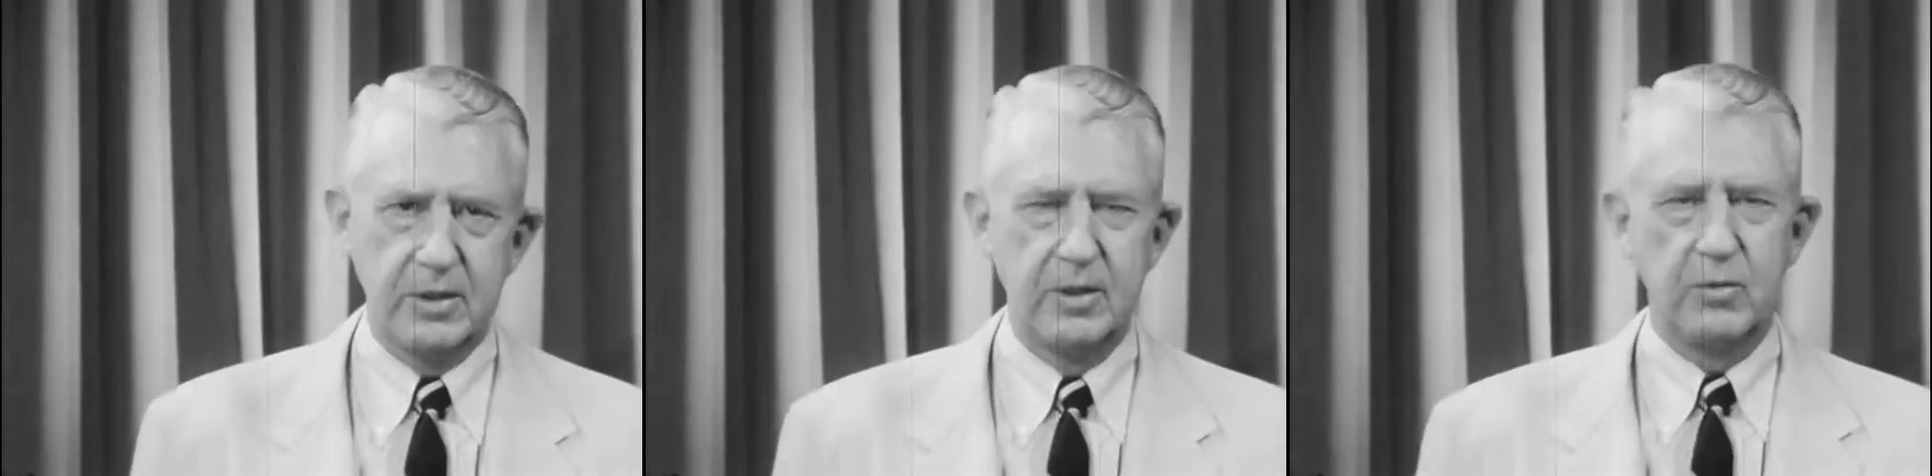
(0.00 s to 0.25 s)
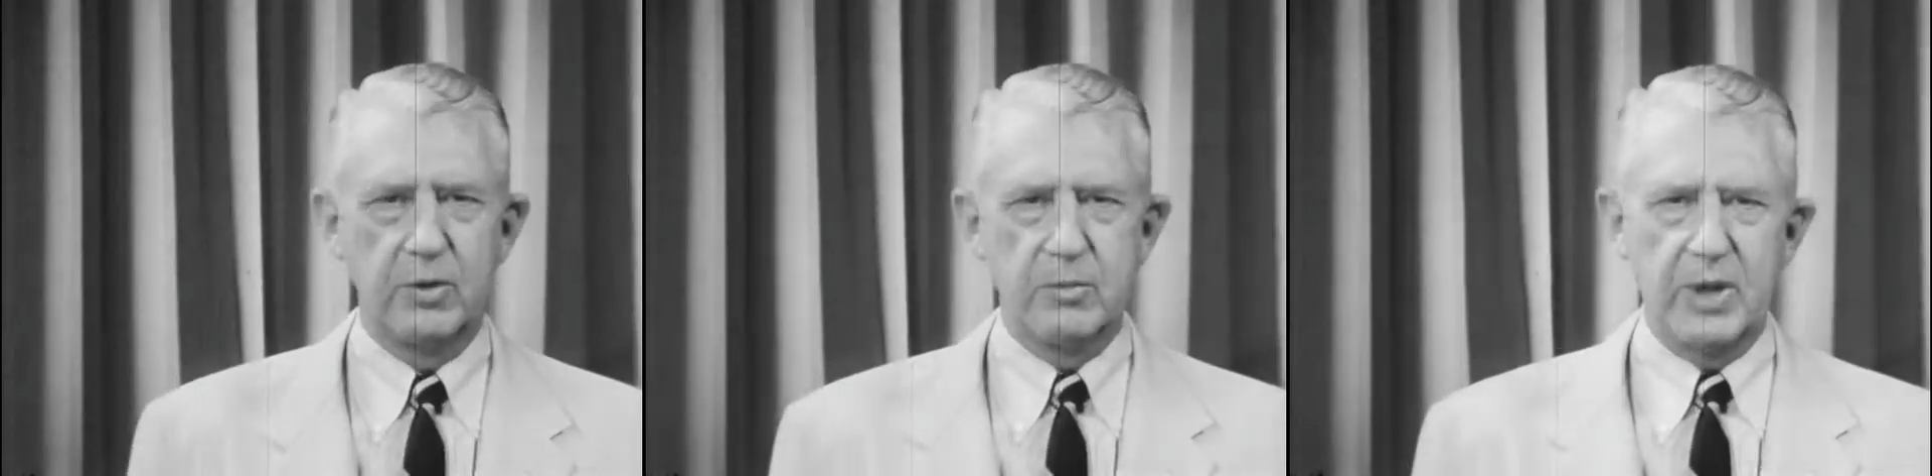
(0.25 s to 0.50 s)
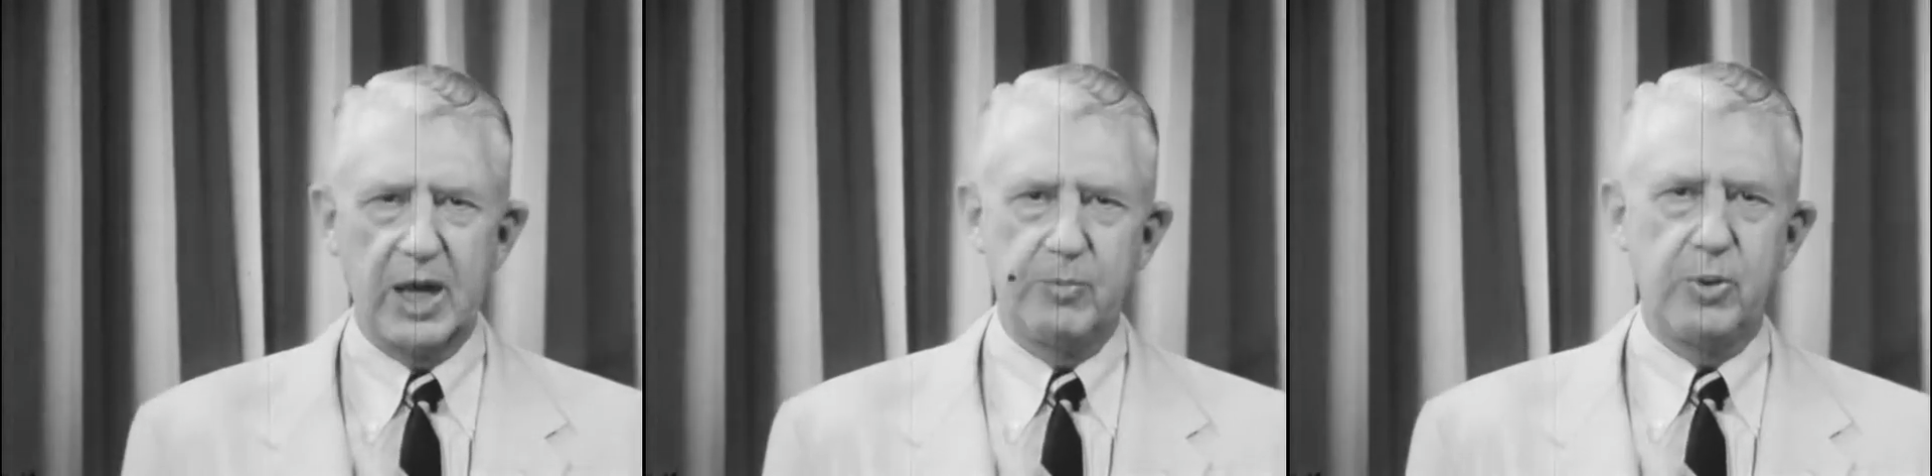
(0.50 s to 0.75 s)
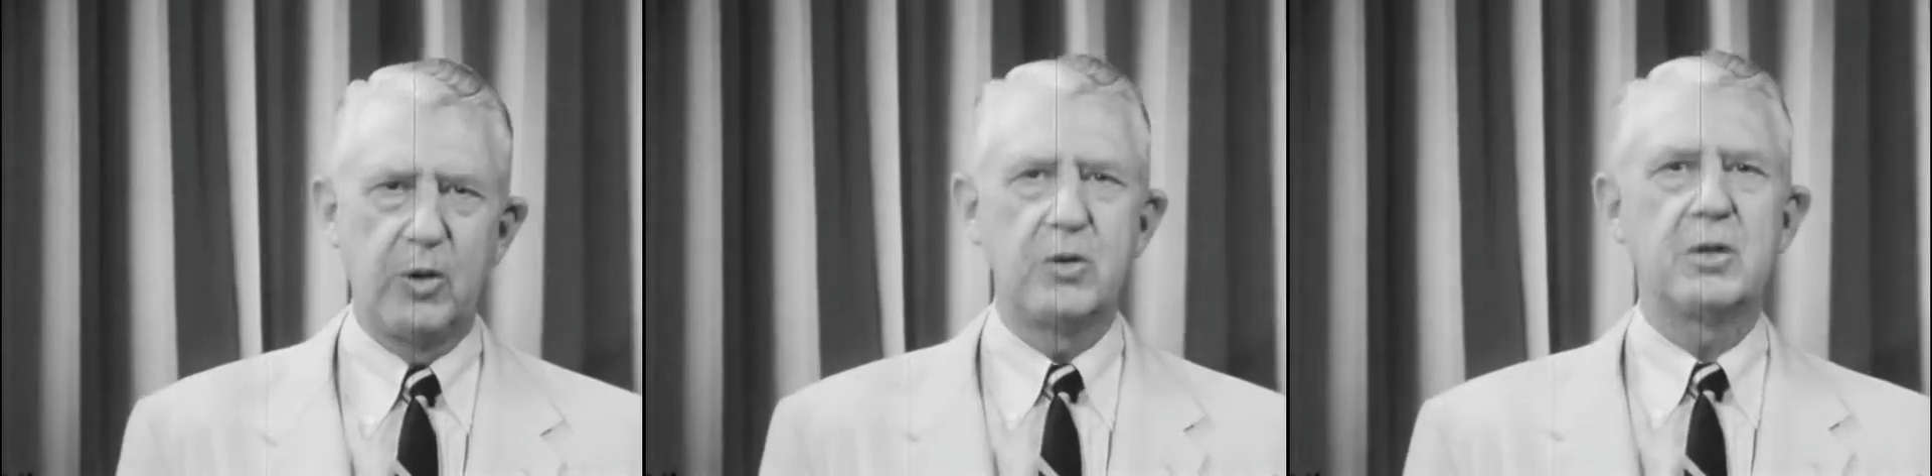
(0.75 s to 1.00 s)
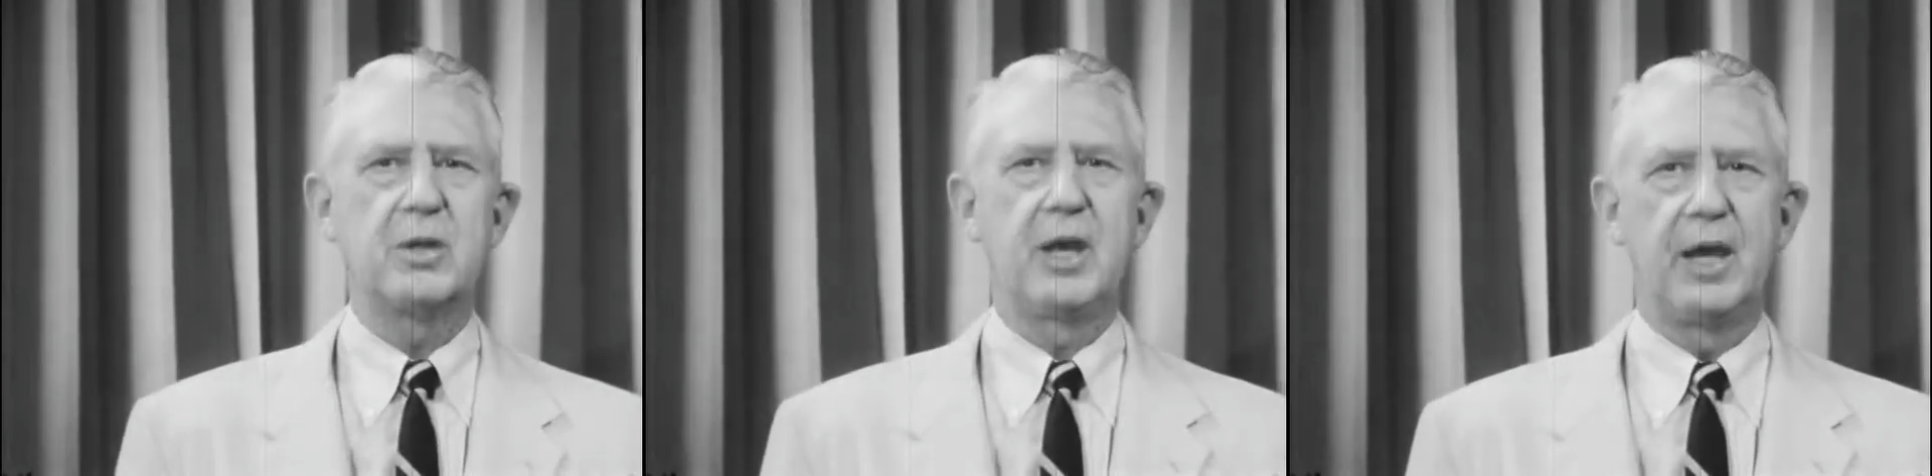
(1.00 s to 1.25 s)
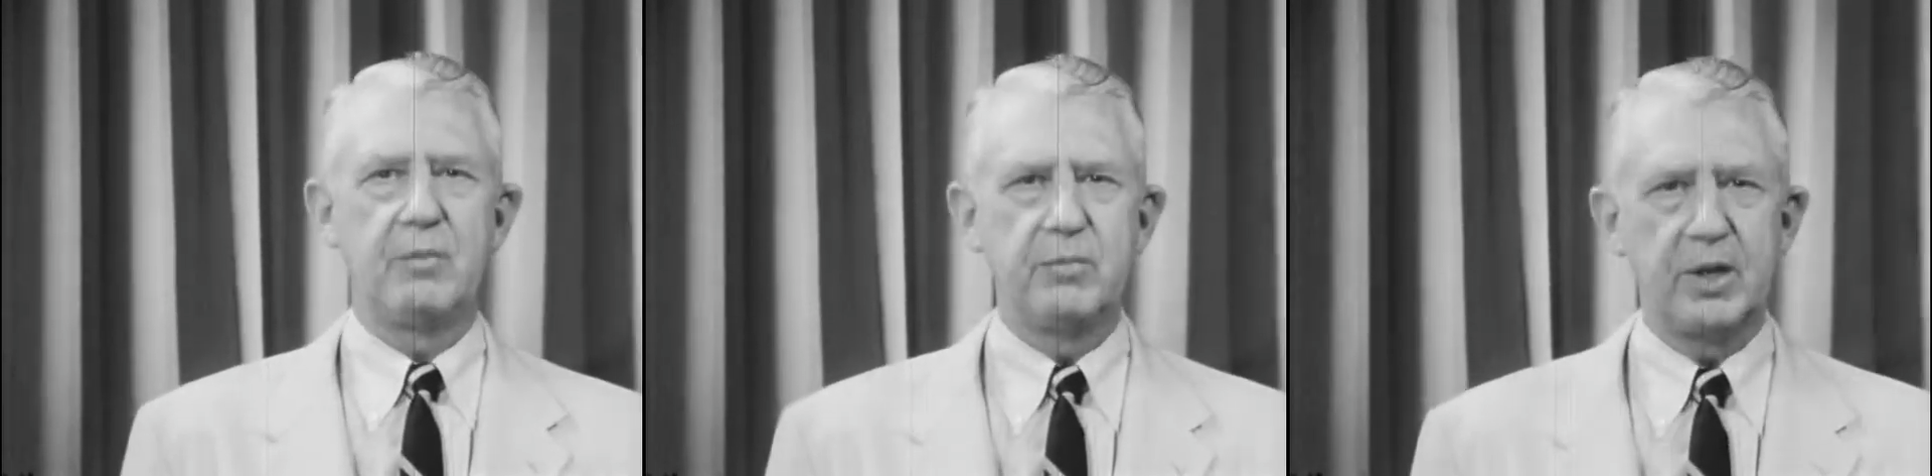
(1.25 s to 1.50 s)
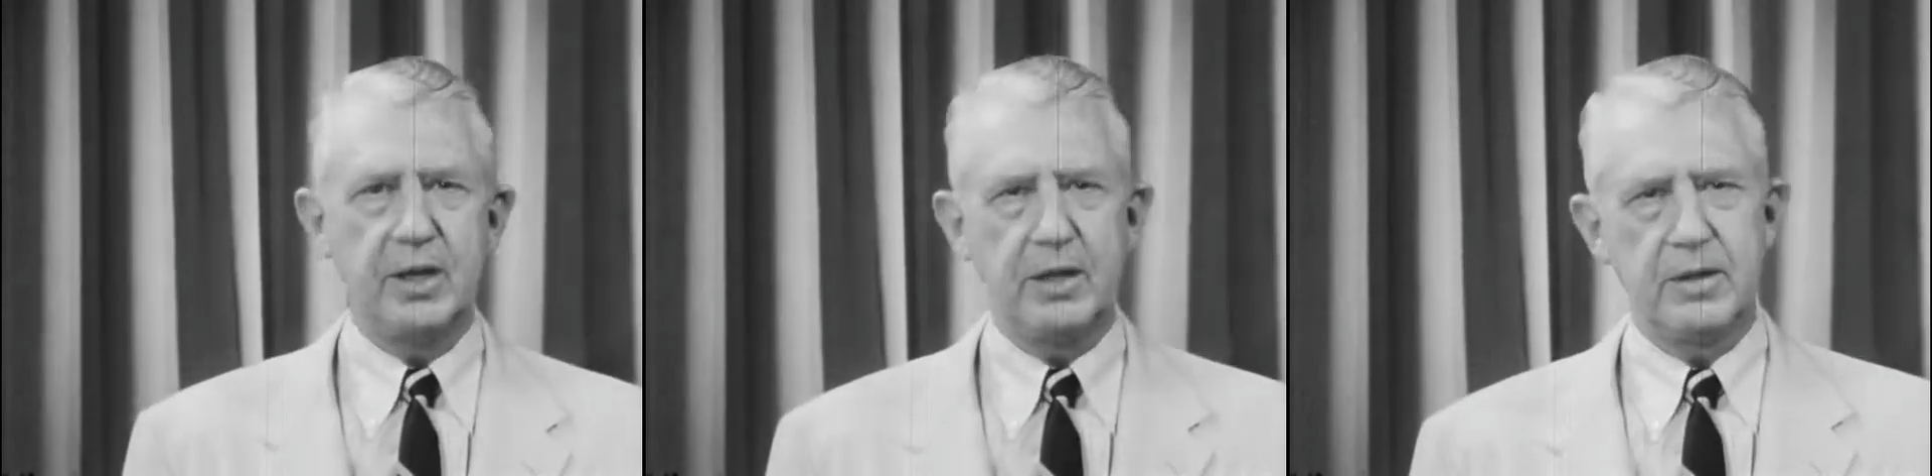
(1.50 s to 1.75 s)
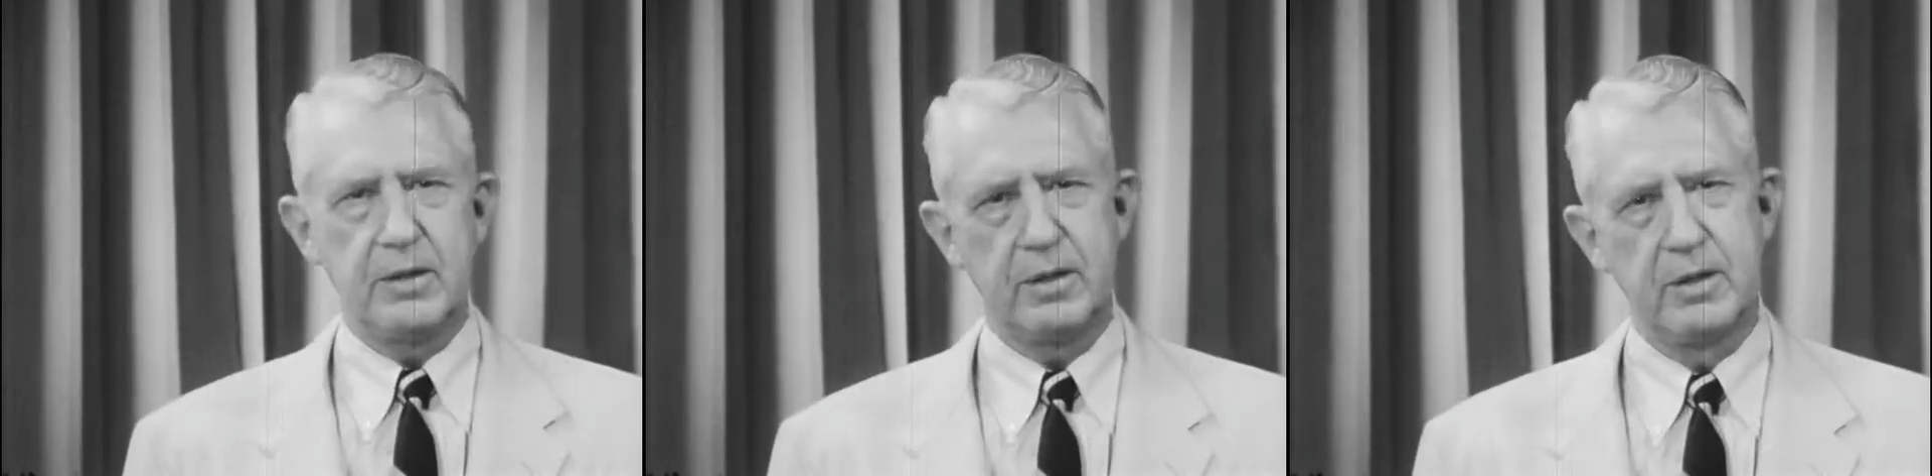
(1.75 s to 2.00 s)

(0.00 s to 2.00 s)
when my opponent campaigned